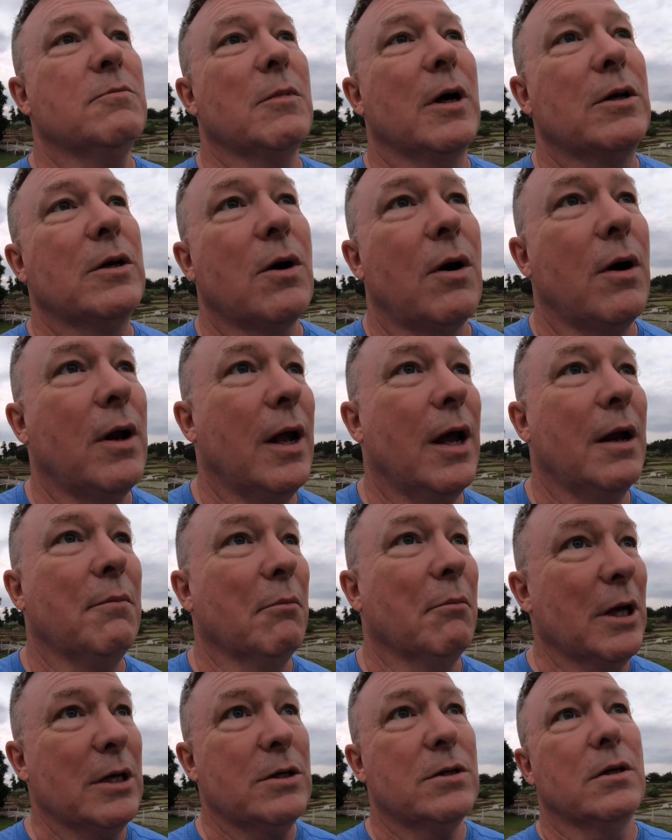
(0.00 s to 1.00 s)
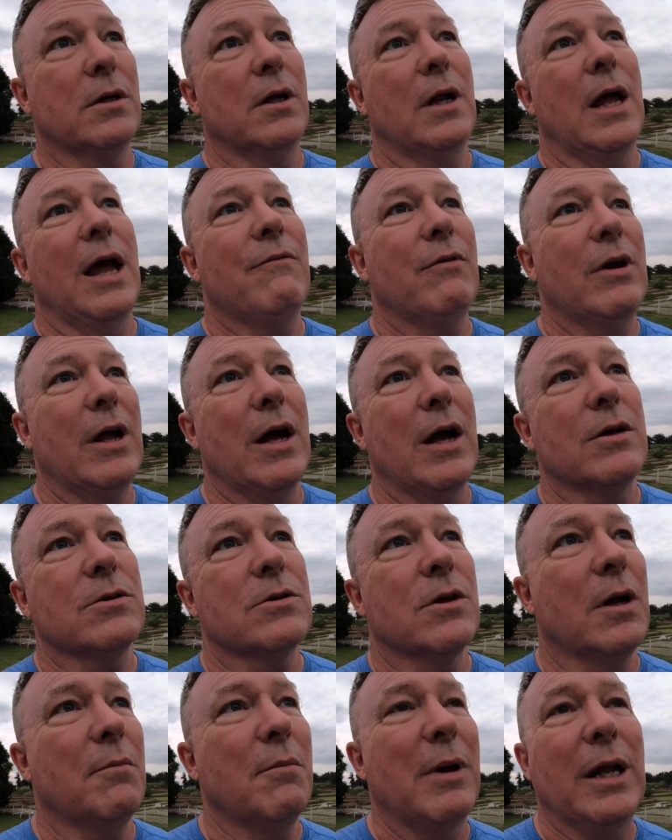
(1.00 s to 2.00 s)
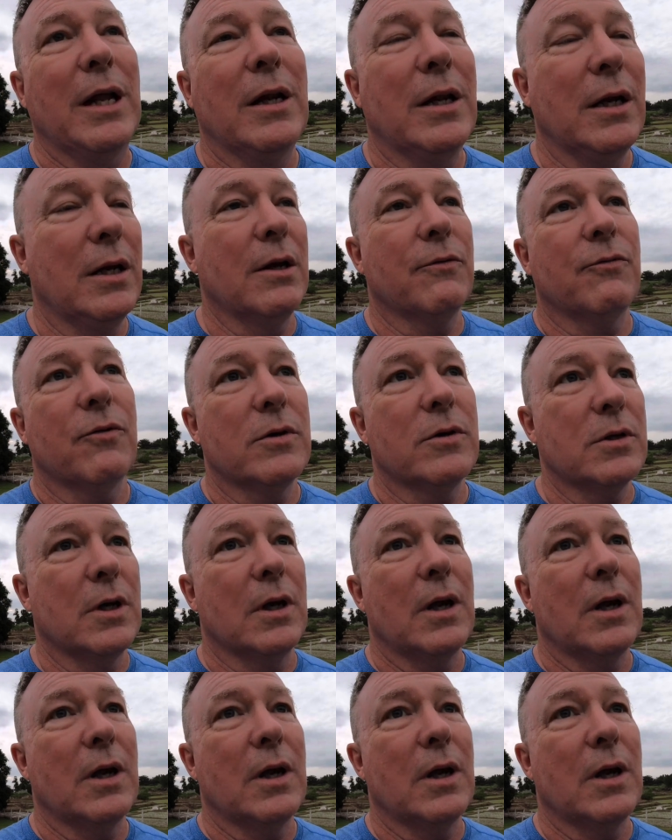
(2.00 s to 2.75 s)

My attorney hadn't mentioned that having a house on it made any difference,